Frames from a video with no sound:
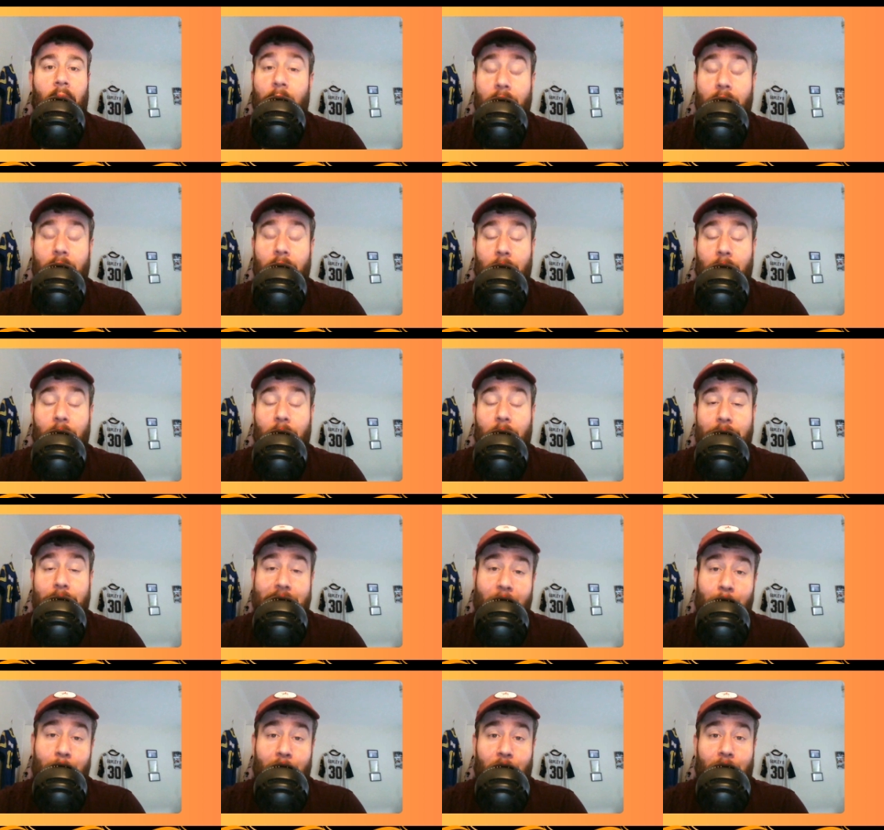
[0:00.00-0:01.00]
I want to know
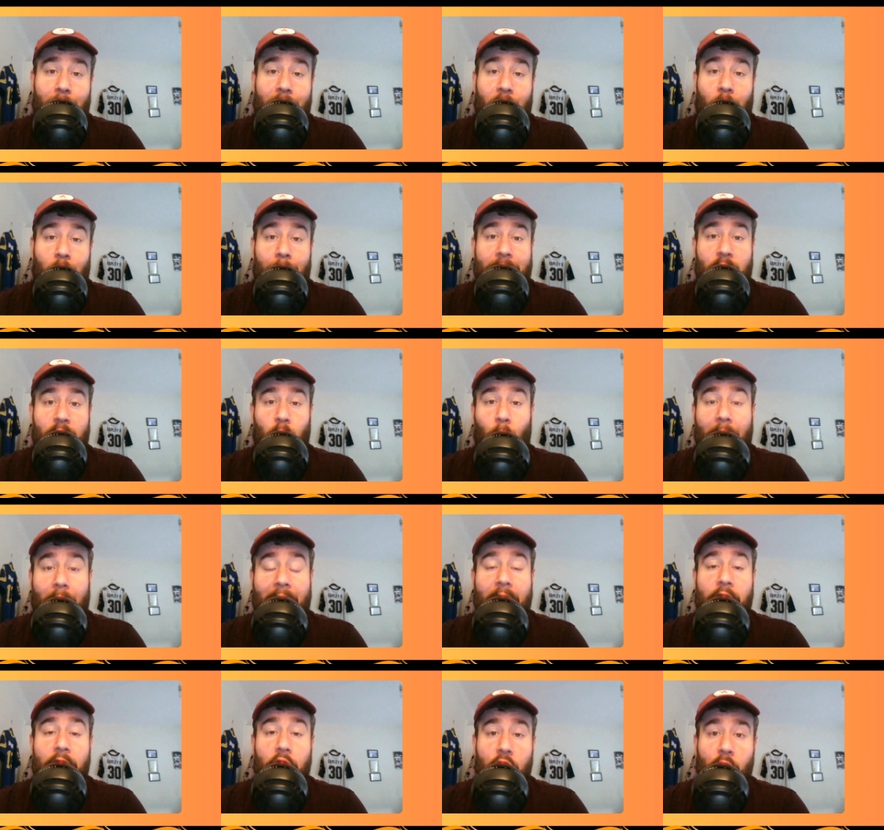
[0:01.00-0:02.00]
down below in the comments where
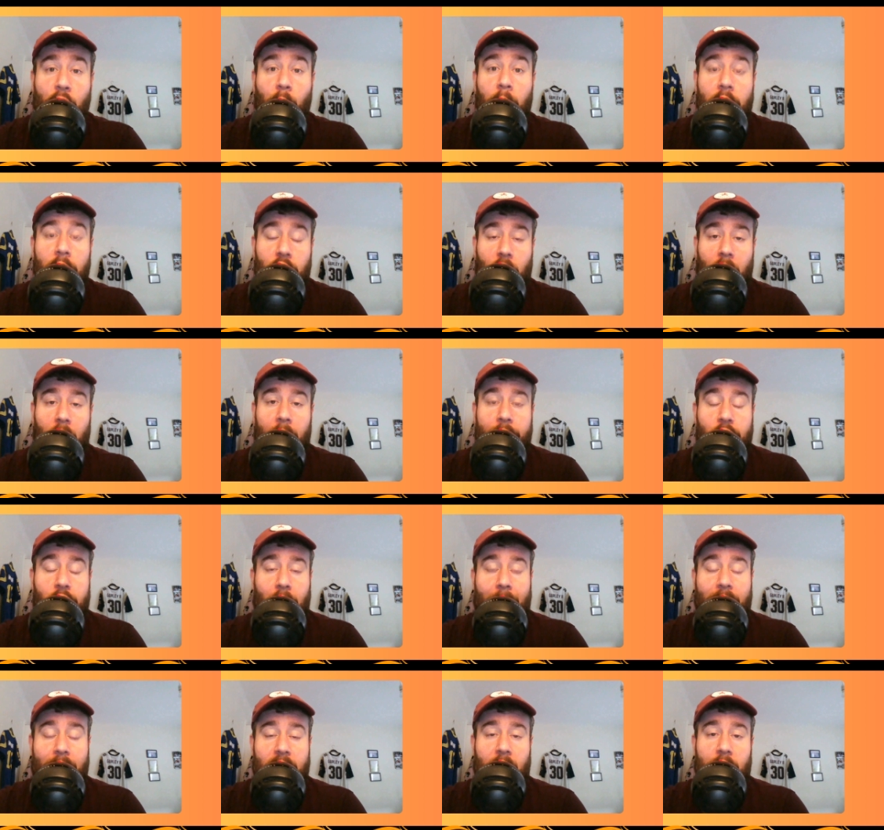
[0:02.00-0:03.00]
you would draft
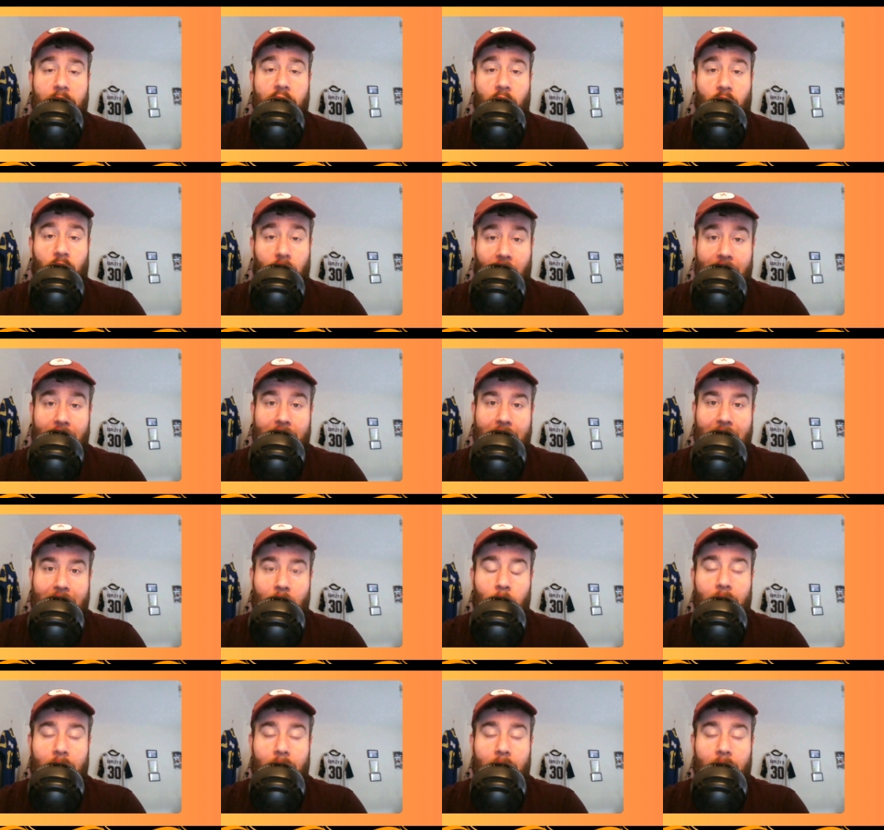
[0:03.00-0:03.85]
Travis Hunter right now.